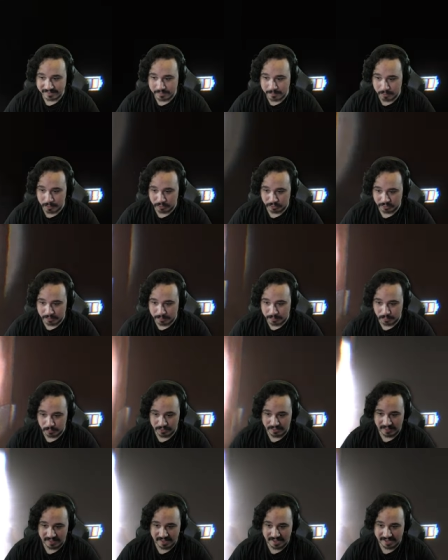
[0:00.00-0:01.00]
the most
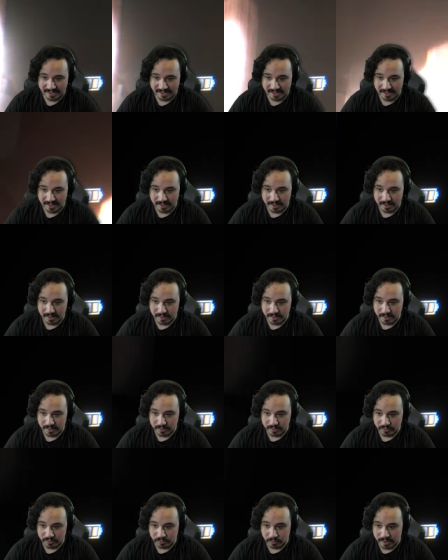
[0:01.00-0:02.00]
important thing.
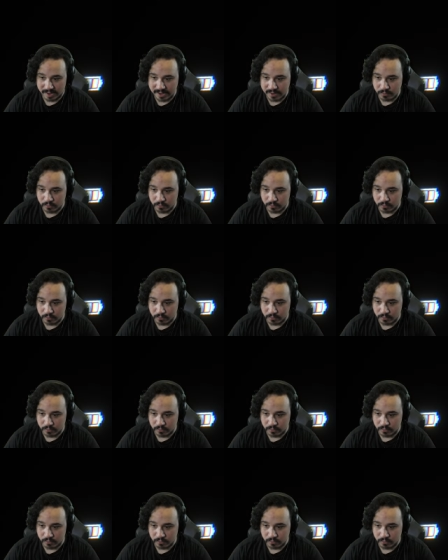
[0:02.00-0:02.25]
So any